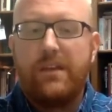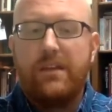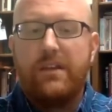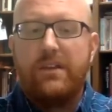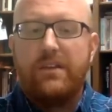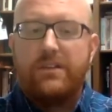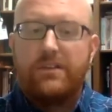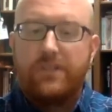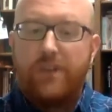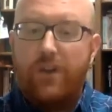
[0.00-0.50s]

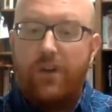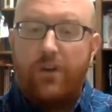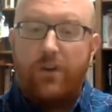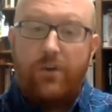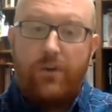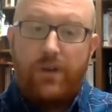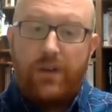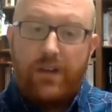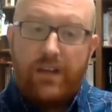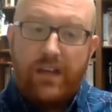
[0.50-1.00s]

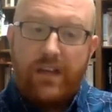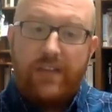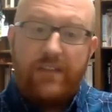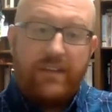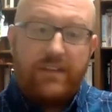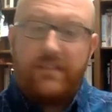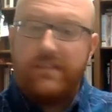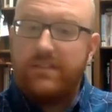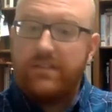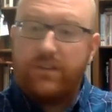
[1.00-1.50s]
So again,
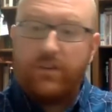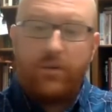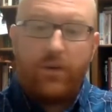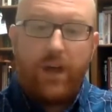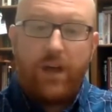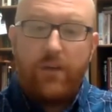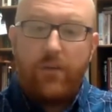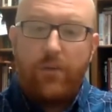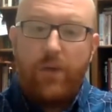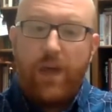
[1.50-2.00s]
this is a
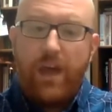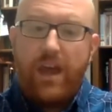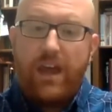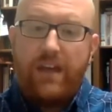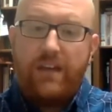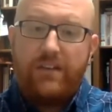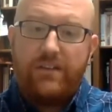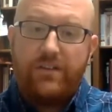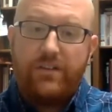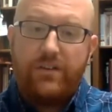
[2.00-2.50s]
great
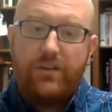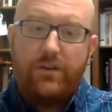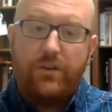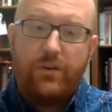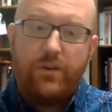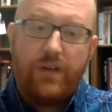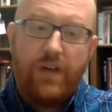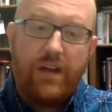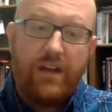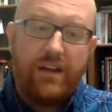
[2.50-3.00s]
way
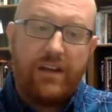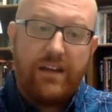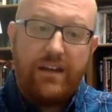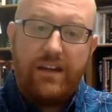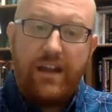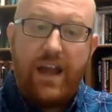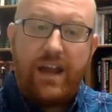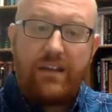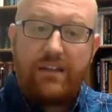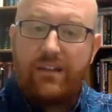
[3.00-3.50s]
to kind of
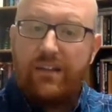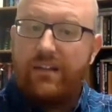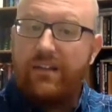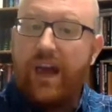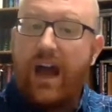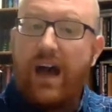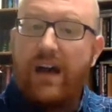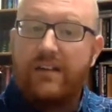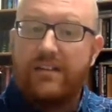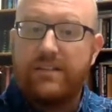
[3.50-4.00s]
connect the
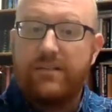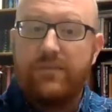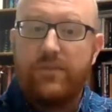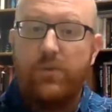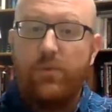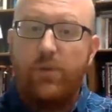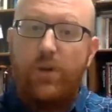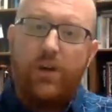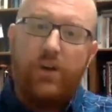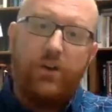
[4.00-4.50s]
dots, if
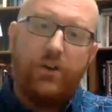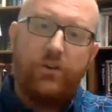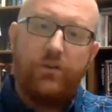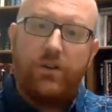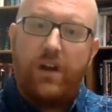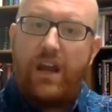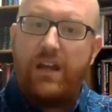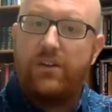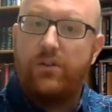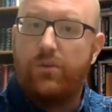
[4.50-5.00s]
you will, and
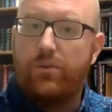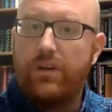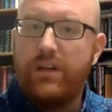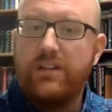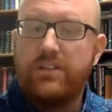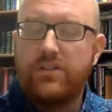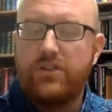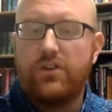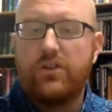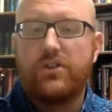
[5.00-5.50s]
create a
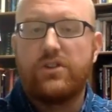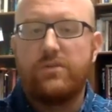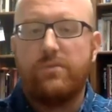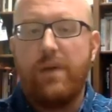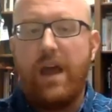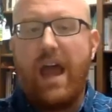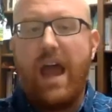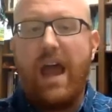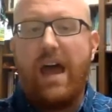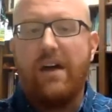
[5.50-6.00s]
research
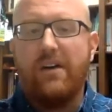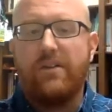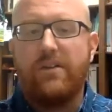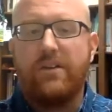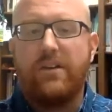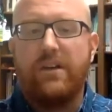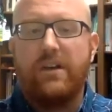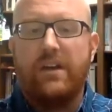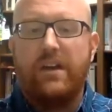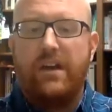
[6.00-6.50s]
path
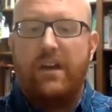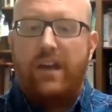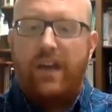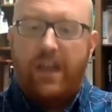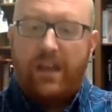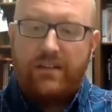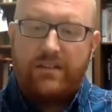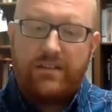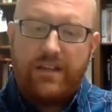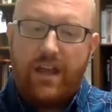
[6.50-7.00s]

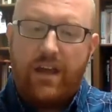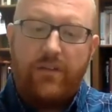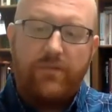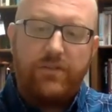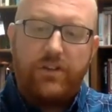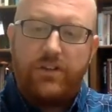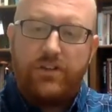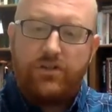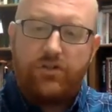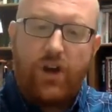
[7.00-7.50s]
instead of
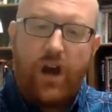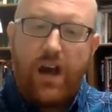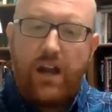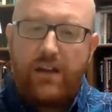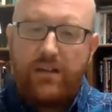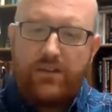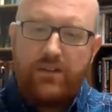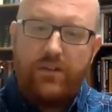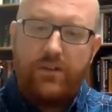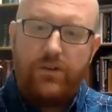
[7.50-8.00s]
just
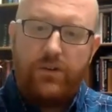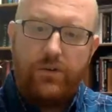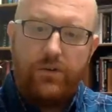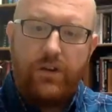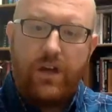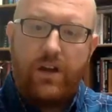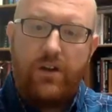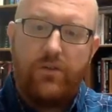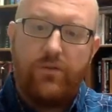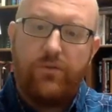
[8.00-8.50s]
trying to
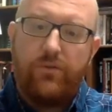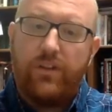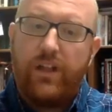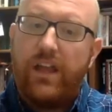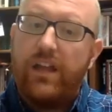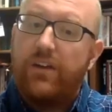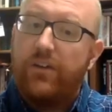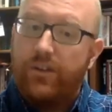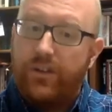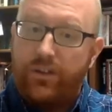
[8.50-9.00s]
kind of
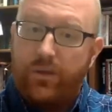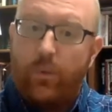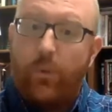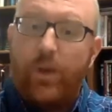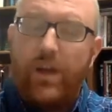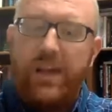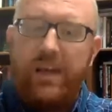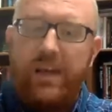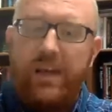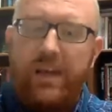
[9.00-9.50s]
flail in the
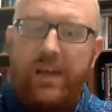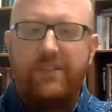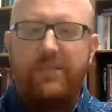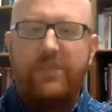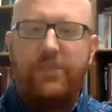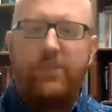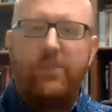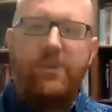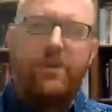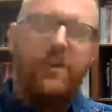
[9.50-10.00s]
wind, if
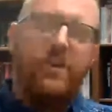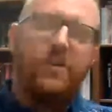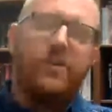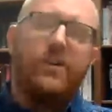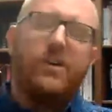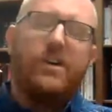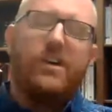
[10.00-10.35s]
you will,